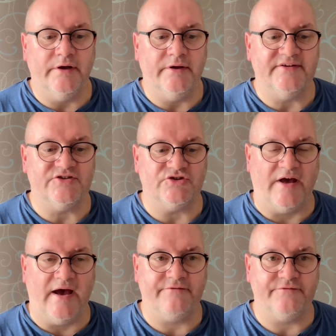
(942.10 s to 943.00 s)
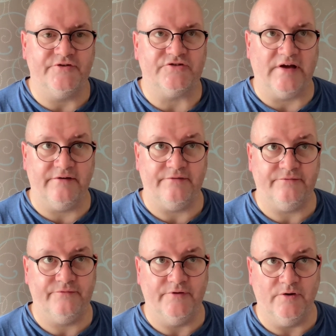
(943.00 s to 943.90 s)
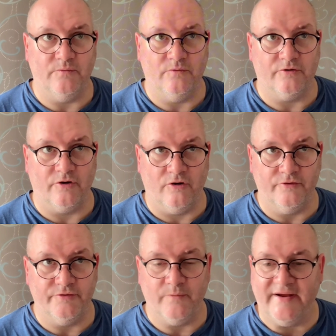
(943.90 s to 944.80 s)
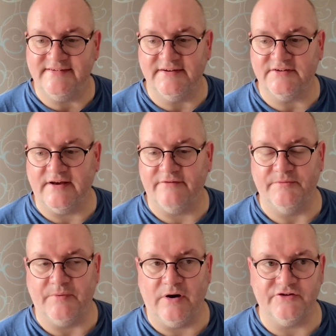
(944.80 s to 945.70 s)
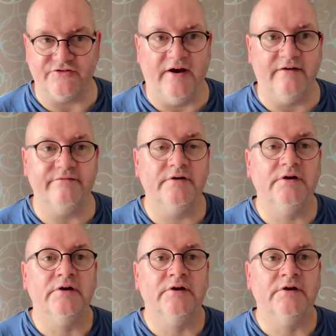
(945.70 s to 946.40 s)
is staff. The staff that were on, the waiting staff, the bar staff,